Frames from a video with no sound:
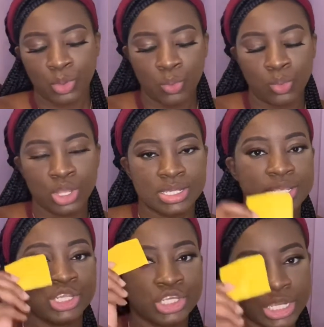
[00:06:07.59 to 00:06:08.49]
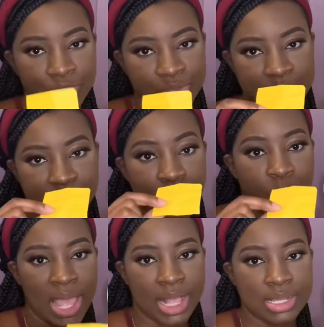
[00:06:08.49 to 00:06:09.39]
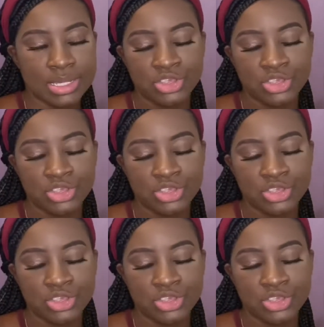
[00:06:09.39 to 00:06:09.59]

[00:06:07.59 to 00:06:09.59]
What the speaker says: was Cherise Wiles.